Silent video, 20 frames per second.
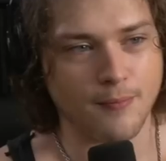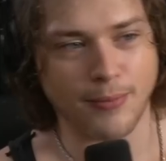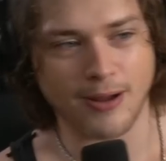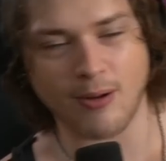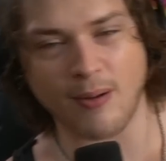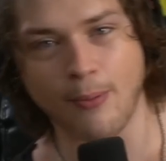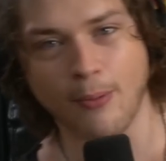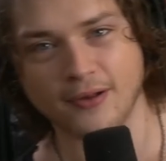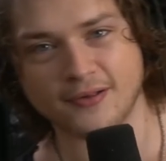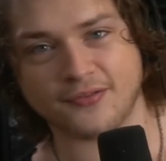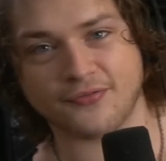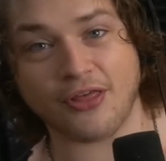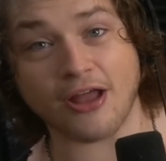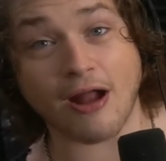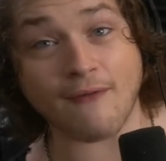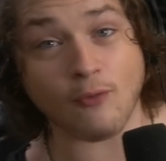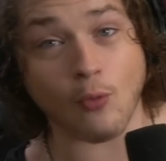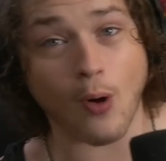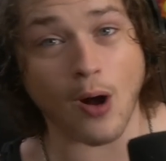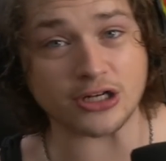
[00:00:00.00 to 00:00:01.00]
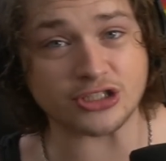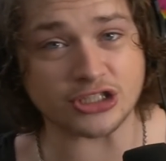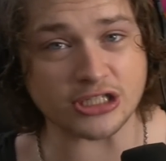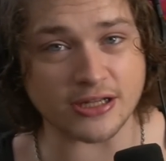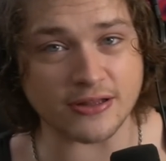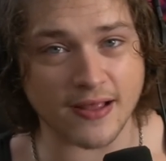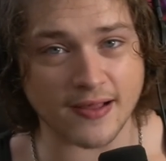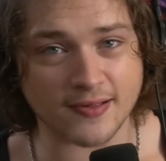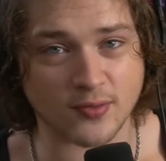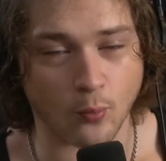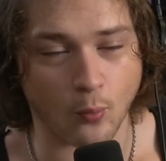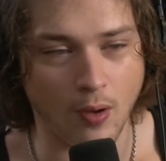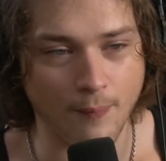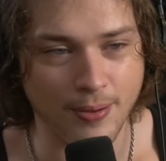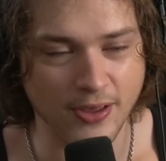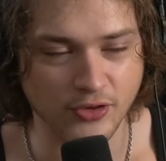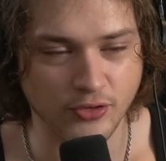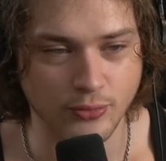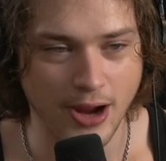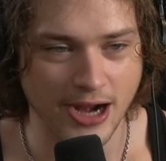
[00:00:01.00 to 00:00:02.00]
anyway, boys, thank you for watching this One
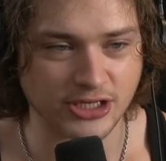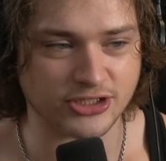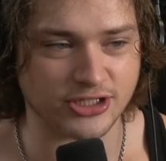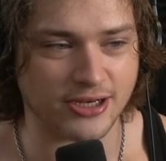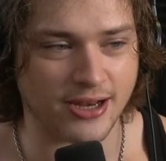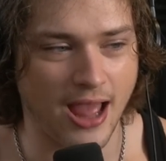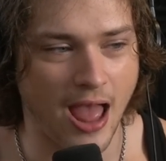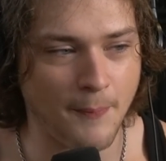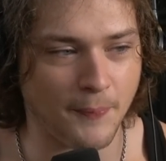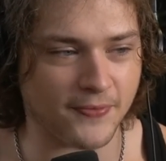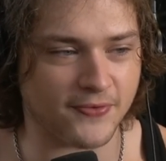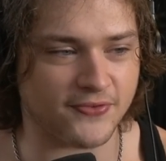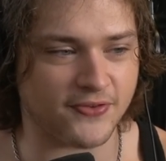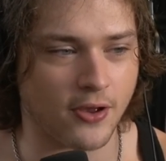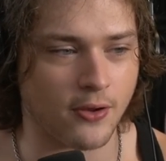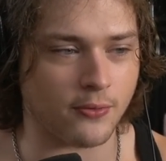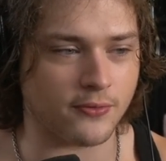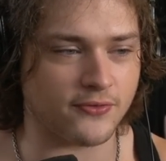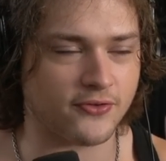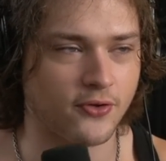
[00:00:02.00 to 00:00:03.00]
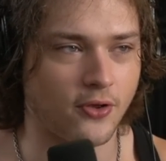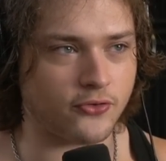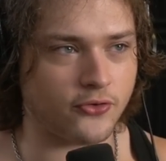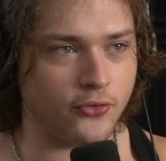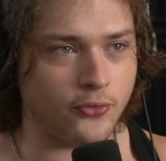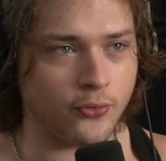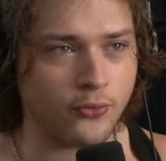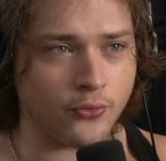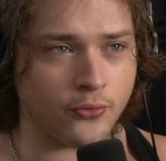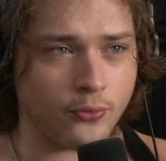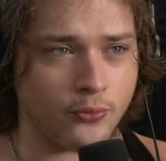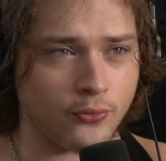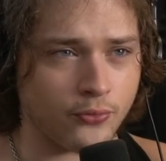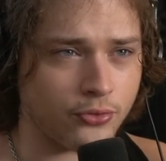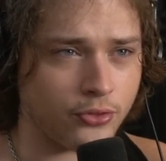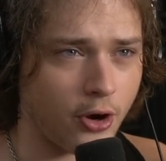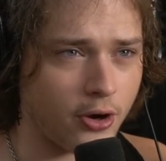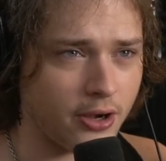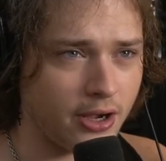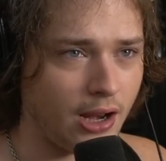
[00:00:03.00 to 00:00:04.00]
Piece reaction episodes two
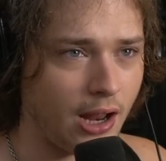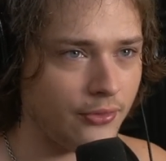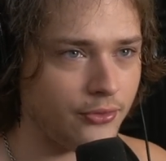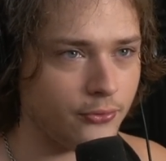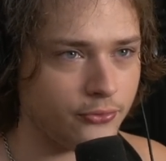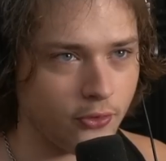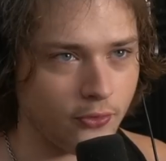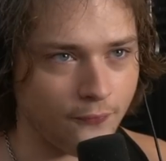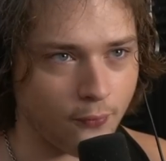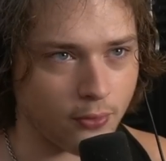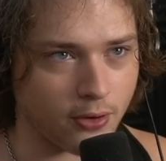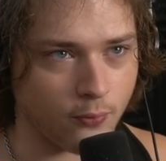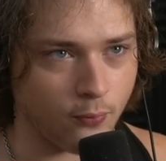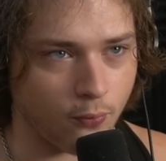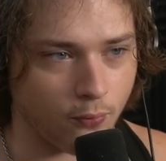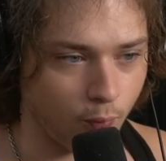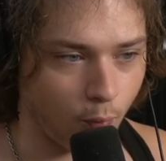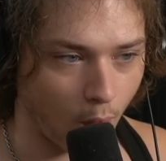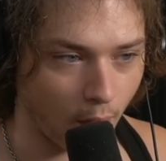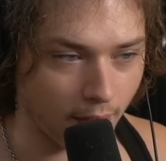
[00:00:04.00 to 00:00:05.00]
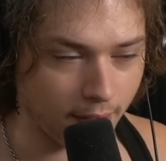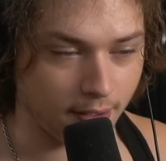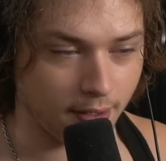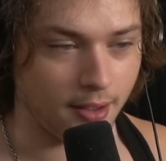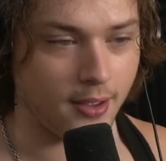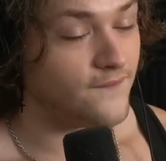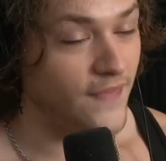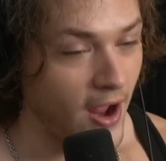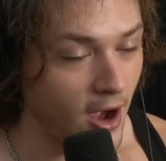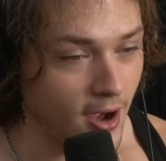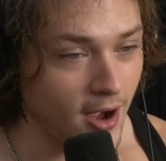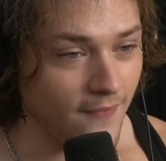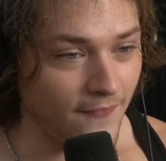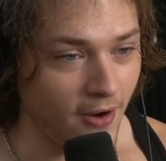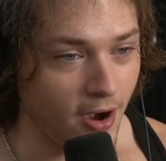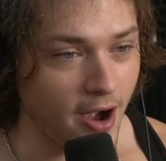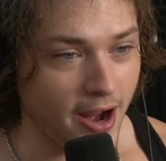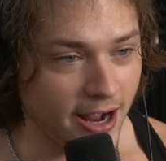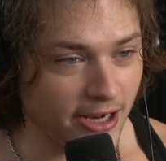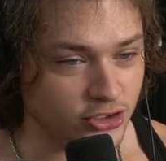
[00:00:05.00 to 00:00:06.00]
thirty-nine to two forty-one. Very,
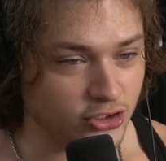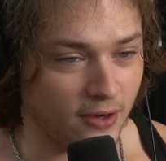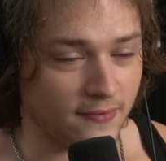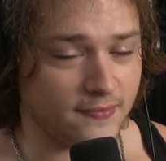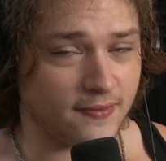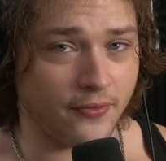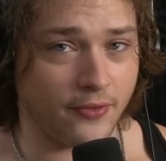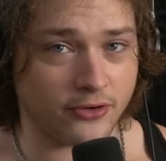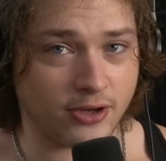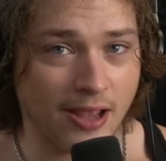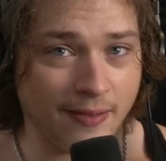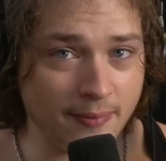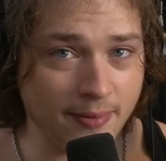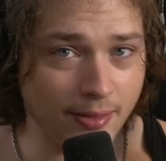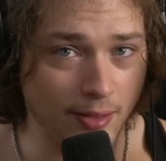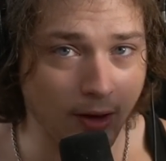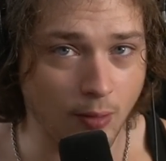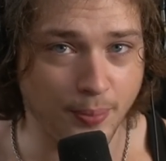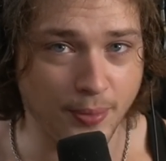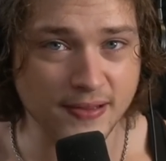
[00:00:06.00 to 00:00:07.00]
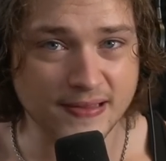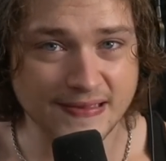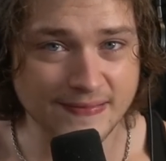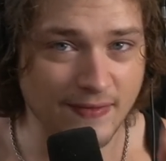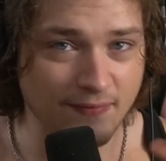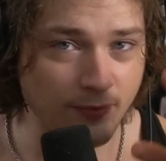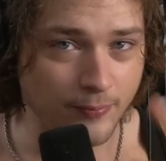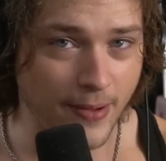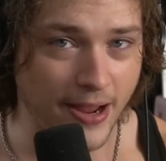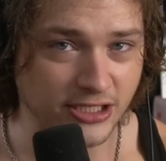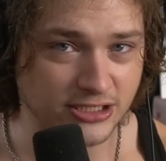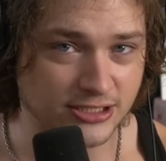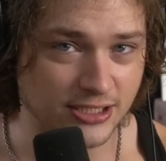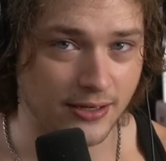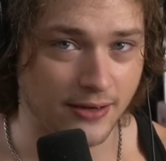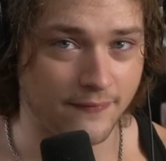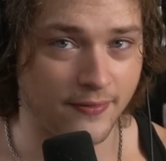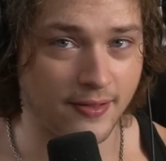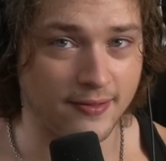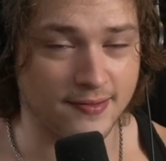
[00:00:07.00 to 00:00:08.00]
very interesting. They're giving me little bits of
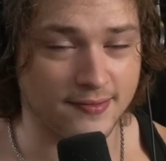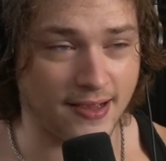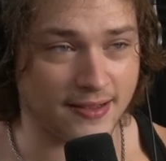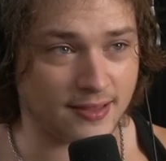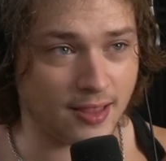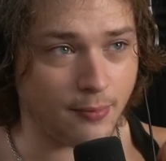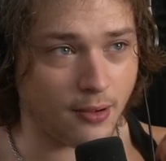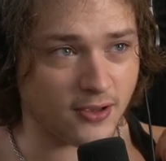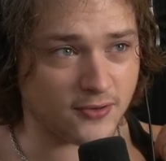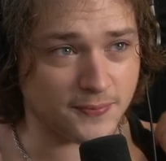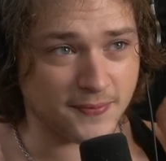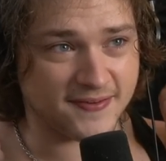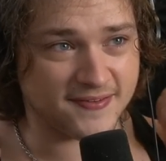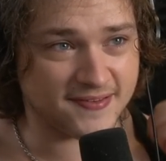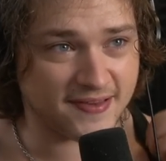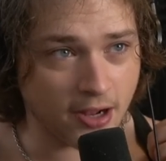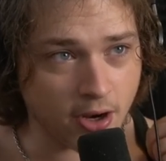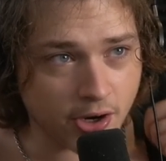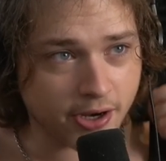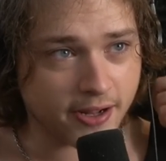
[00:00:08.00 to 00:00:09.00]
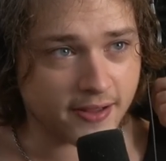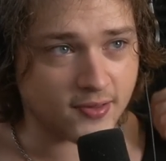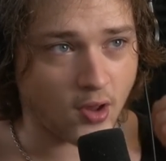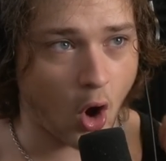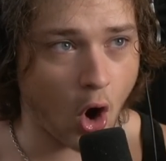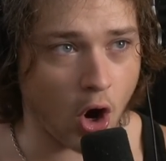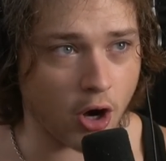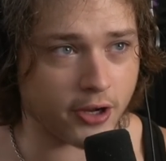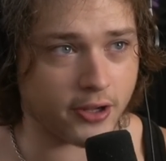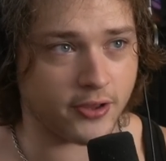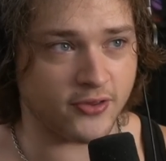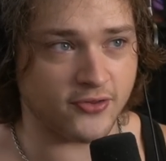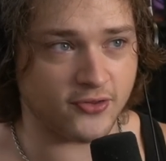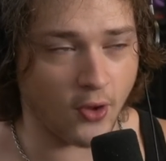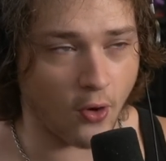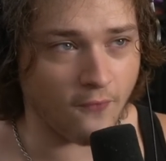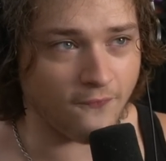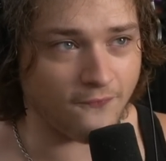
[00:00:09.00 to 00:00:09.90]
information. And this is like the most mysterious arc so